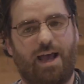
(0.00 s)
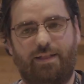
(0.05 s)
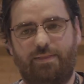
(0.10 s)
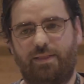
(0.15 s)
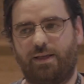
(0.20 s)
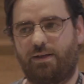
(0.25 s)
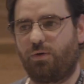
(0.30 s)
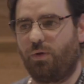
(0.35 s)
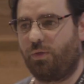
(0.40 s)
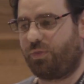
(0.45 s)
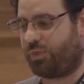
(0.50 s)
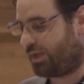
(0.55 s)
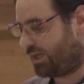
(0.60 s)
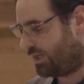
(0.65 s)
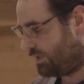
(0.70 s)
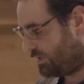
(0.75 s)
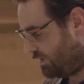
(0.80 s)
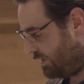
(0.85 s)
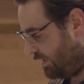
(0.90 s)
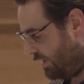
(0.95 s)
And the cool
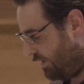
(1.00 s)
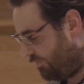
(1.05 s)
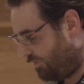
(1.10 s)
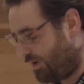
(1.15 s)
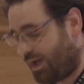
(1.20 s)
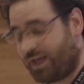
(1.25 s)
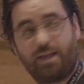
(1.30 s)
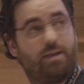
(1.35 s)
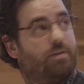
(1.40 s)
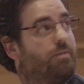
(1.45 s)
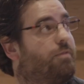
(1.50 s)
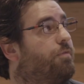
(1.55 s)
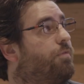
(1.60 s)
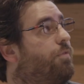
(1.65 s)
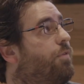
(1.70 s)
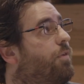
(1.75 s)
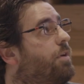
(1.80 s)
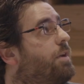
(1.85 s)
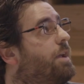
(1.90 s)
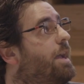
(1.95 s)
thing is if I
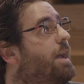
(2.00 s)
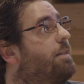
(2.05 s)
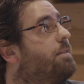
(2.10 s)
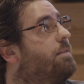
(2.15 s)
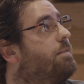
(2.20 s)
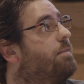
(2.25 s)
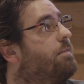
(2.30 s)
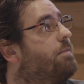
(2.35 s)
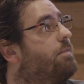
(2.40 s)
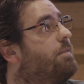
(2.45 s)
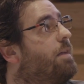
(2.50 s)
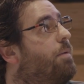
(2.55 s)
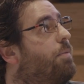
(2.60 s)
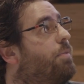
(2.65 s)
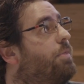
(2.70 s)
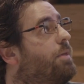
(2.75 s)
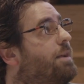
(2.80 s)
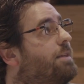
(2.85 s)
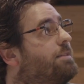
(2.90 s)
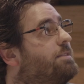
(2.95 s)
forget
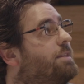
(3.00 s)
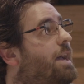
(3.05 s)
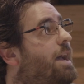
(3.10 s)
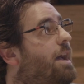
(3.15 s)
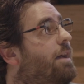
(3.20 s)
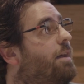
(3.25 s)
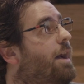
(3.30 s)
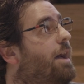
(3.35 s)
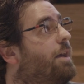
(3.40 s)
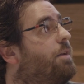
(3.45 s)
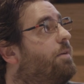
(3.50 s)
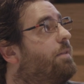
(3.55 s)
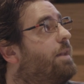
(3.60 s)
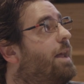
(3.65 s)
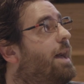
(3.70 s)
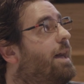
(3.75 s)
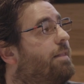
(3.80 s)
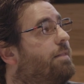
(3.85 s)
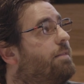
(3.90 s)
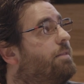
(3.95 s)
something, let's say I, I
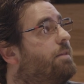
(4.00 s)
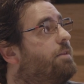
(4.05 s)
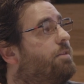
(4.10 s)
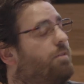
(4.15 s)
don't add